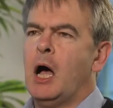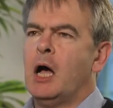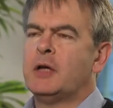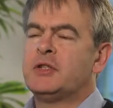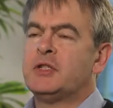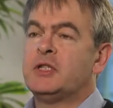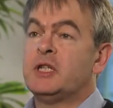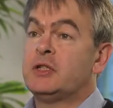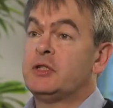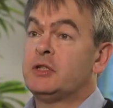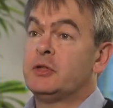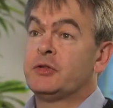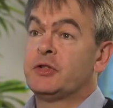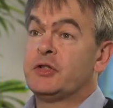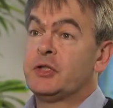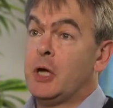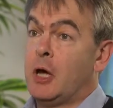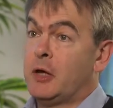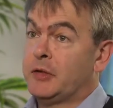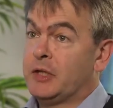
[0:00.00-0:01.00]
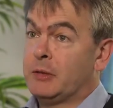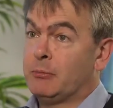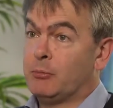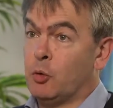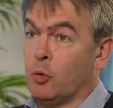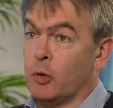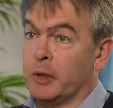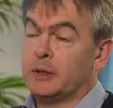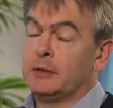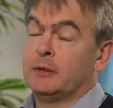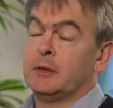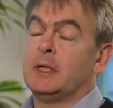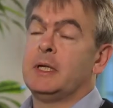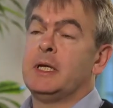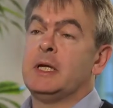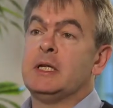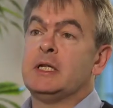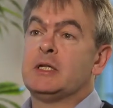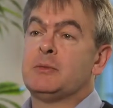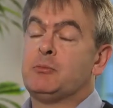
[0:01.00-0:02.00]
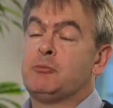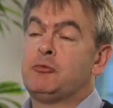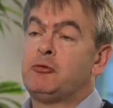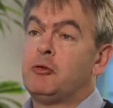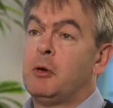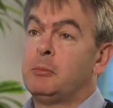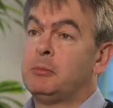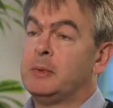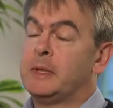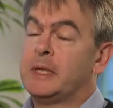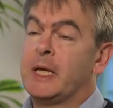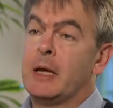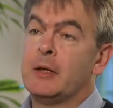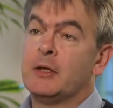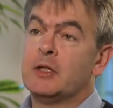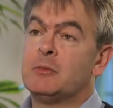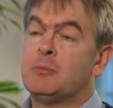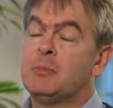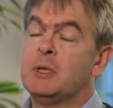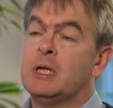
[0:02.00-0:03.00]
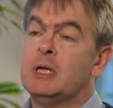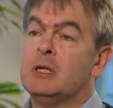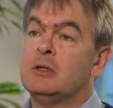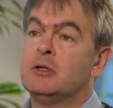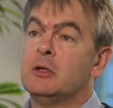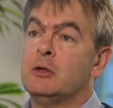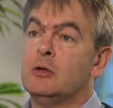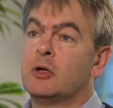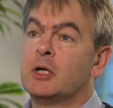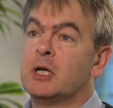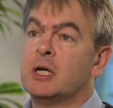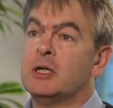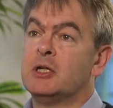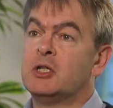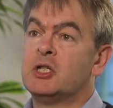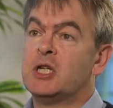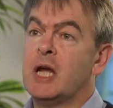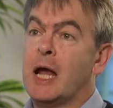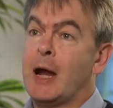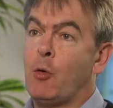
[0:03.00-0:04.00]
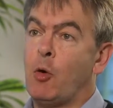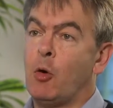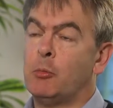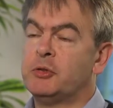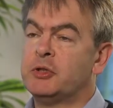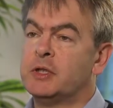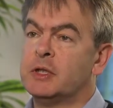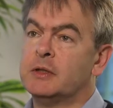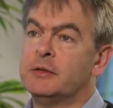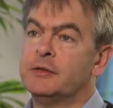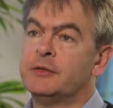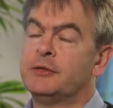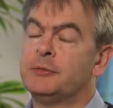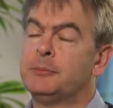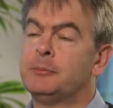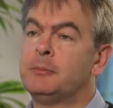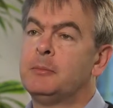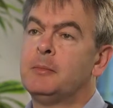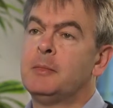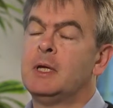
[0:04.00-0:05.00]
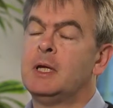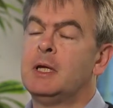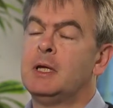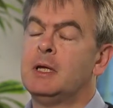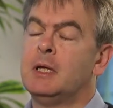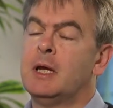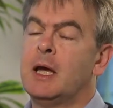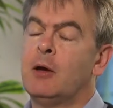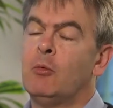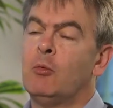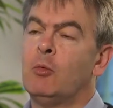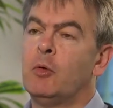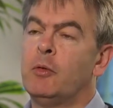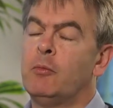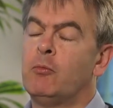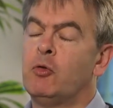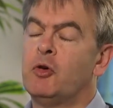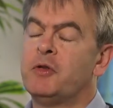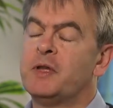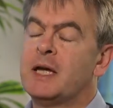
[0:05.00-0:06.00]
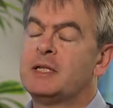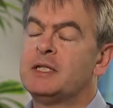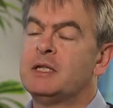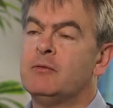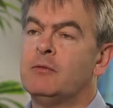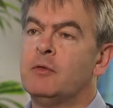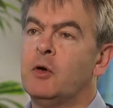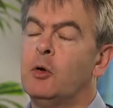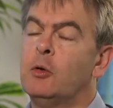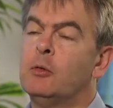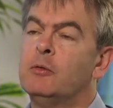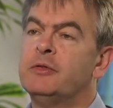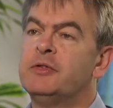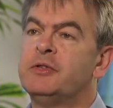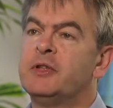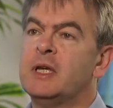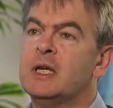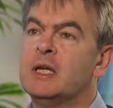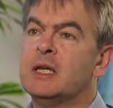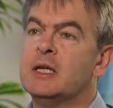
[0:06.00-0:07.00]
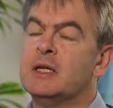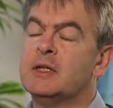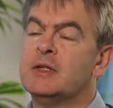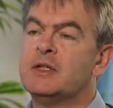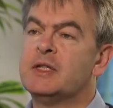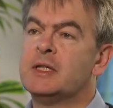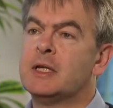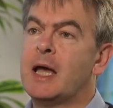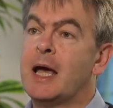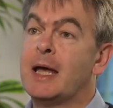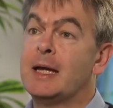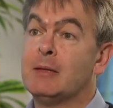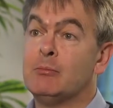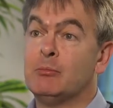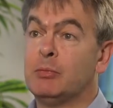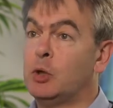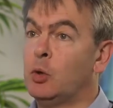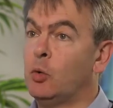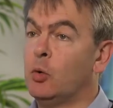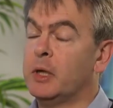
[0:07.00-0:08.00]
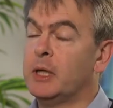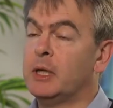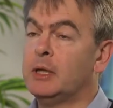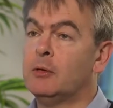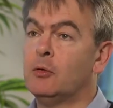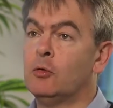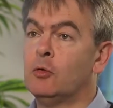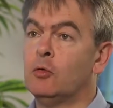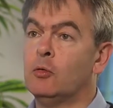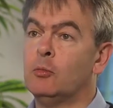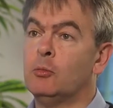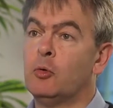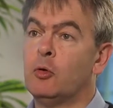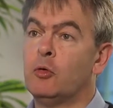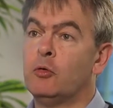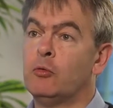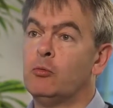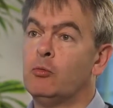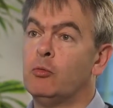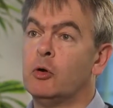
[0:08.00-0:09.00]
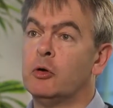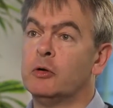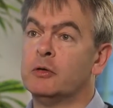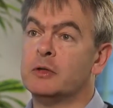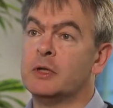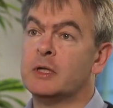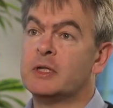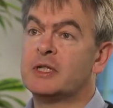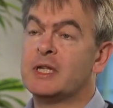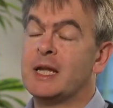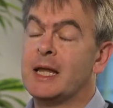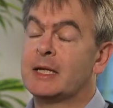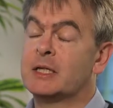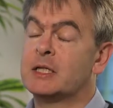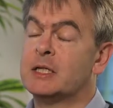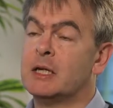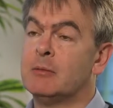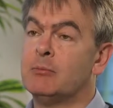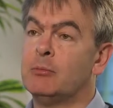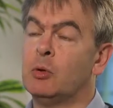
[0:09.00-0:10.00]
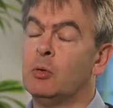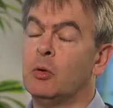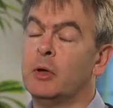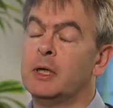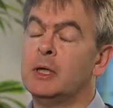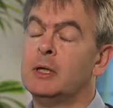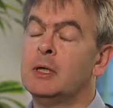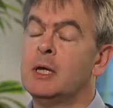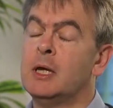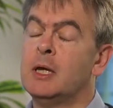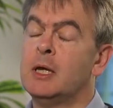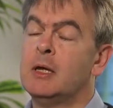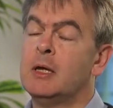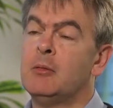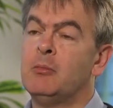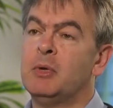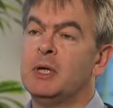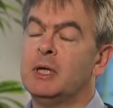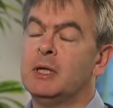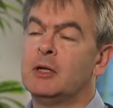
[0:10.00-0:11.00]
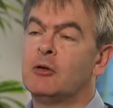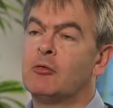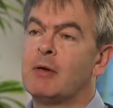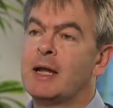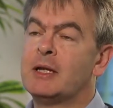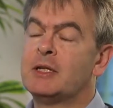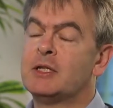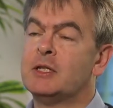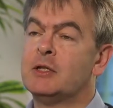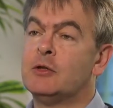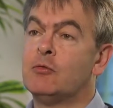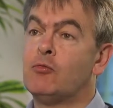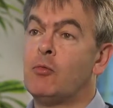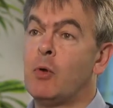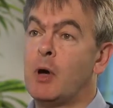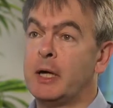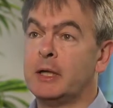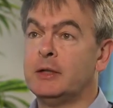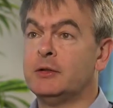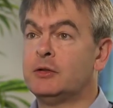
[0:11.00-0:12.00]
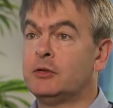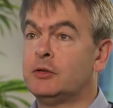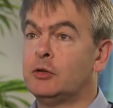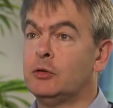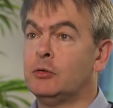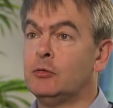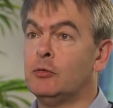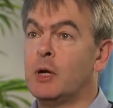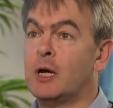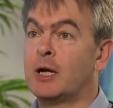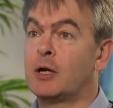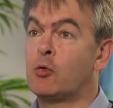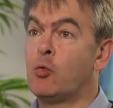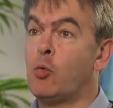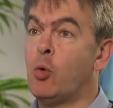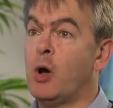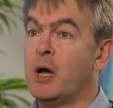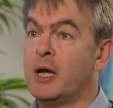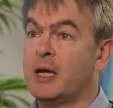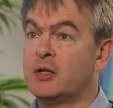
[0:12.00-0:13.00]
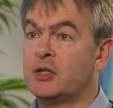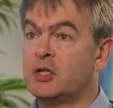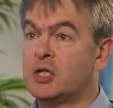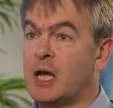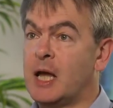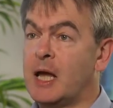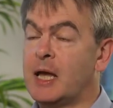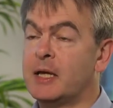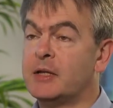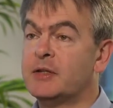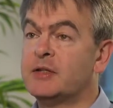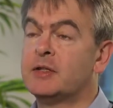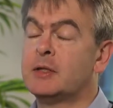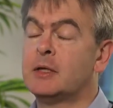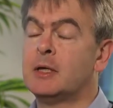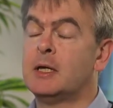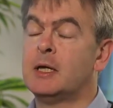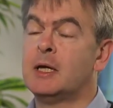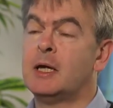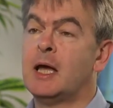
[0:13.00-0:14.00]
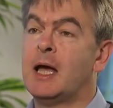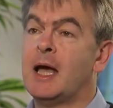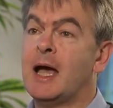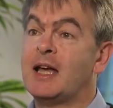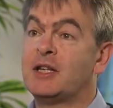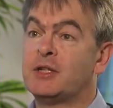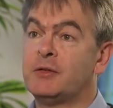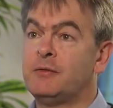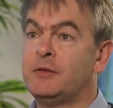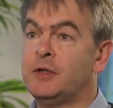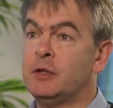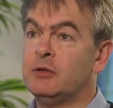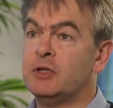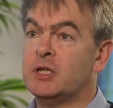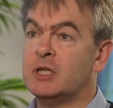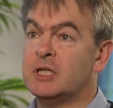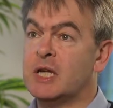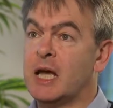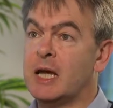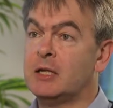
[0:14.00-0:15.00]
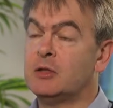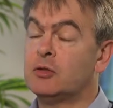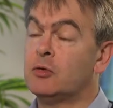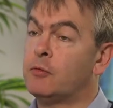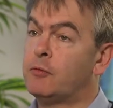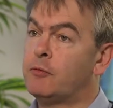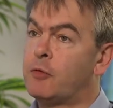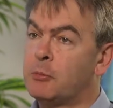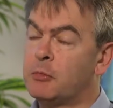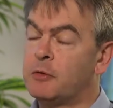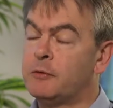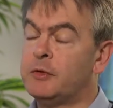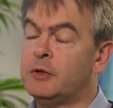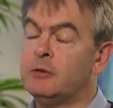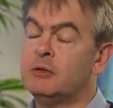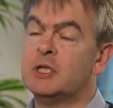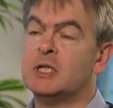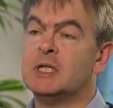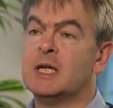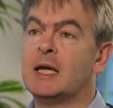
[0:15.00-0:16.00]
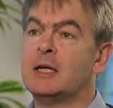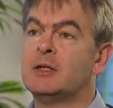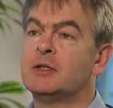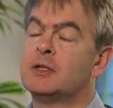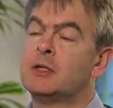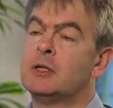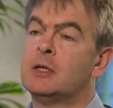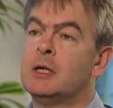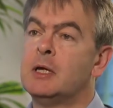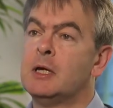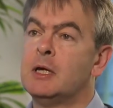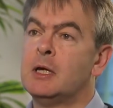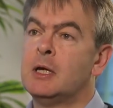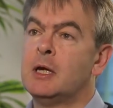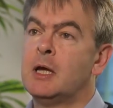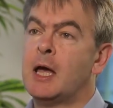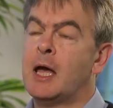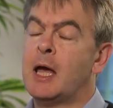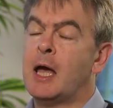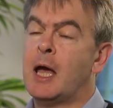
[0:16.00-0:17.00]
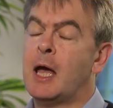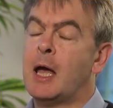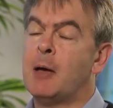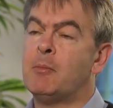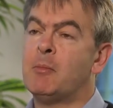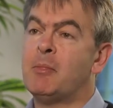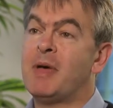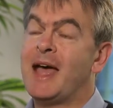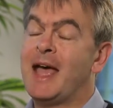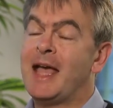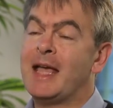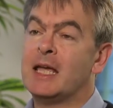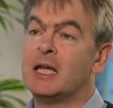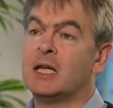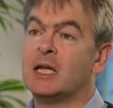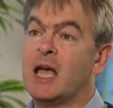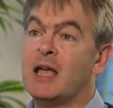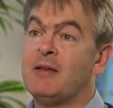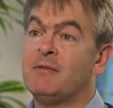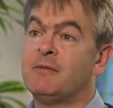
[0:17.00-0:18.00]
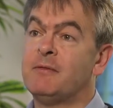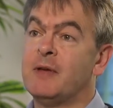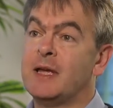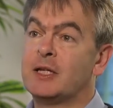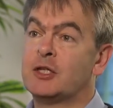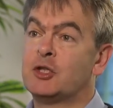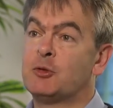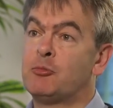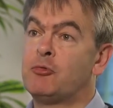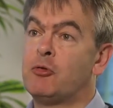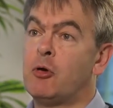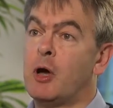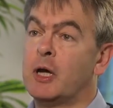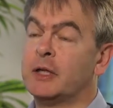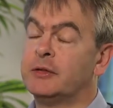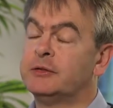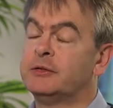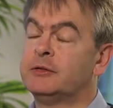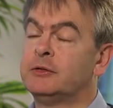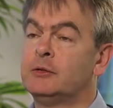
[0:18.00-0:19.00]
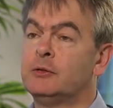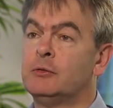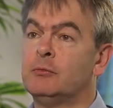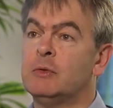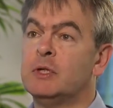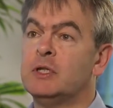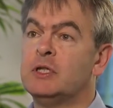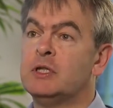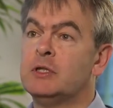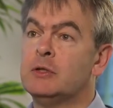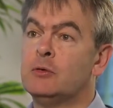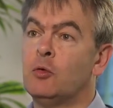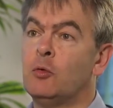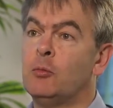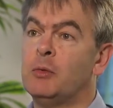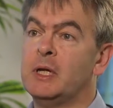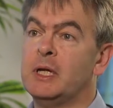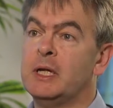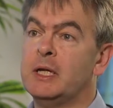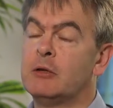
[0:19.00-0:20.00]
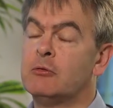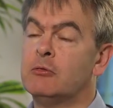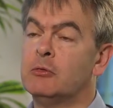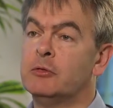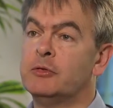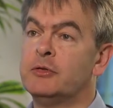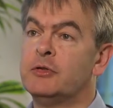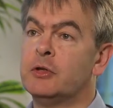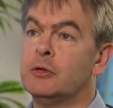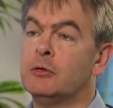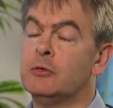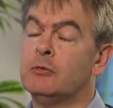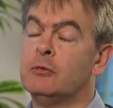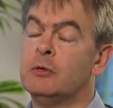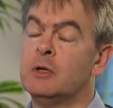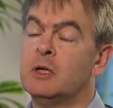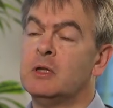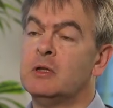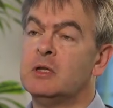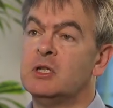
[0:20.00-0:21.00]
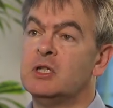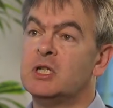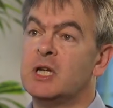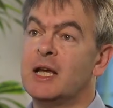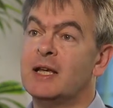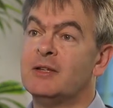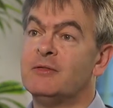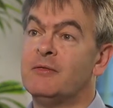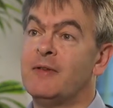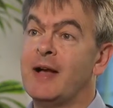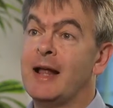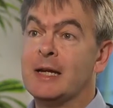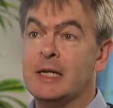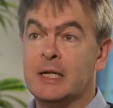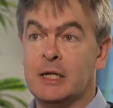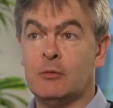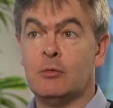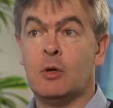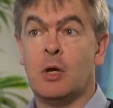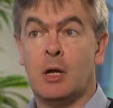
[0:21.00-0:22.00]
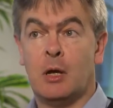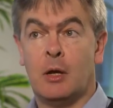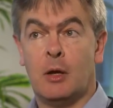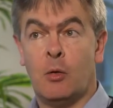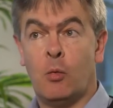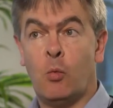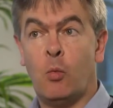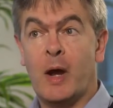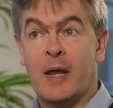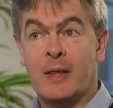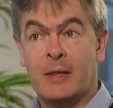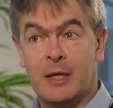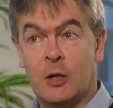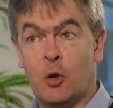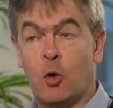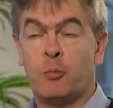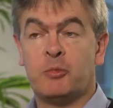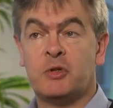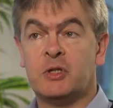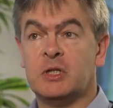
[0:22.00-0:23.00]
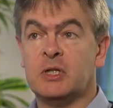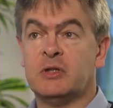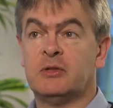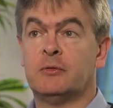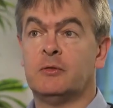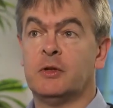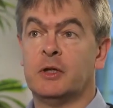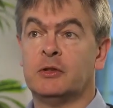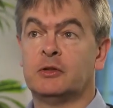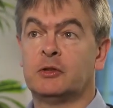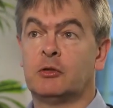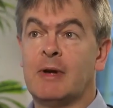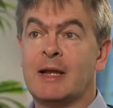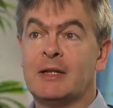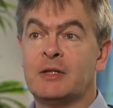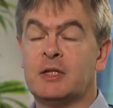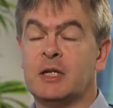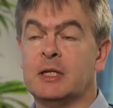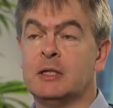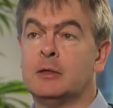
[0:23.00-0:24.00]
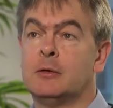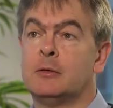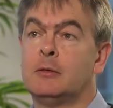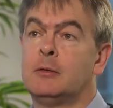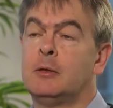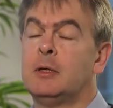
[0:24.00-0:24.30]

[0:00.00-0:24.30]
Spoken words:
I suggest your starting point is probably going to be to look at share options. Now, what that involves is an employee or more than one selected employee being granted the right to acquire shares at a future date or from a future date, paying a fixed price, which is normally equal to the share's value when the option is first granted.